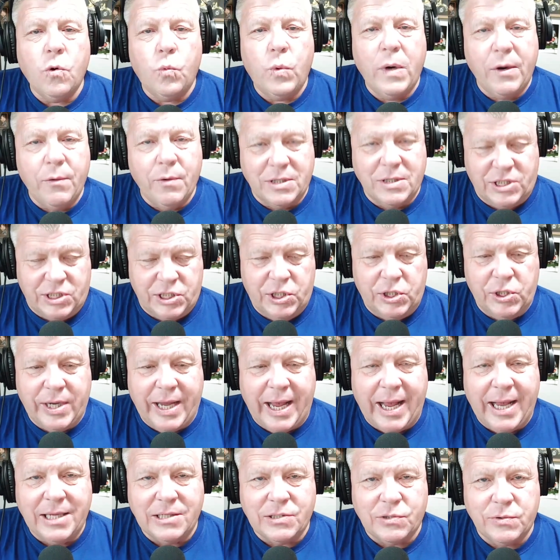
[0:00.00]
We will see you
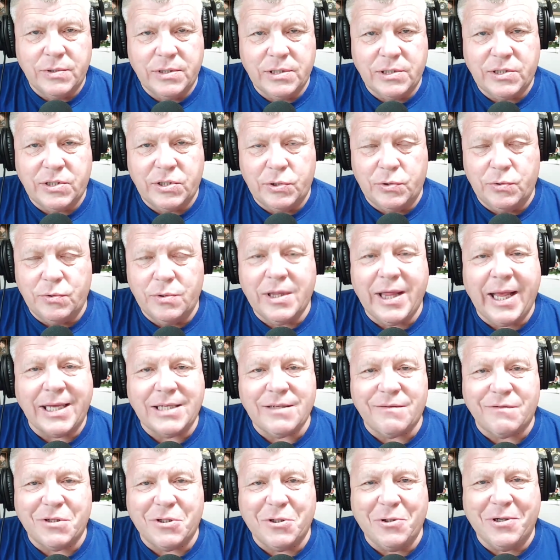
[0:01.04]
guys real soon.
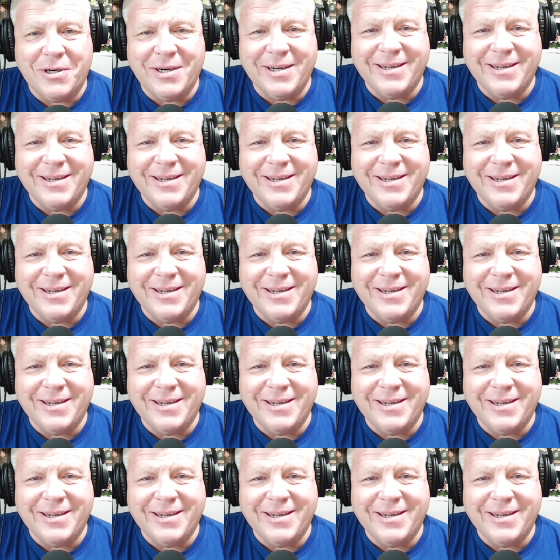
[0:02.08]
Thanks for tuning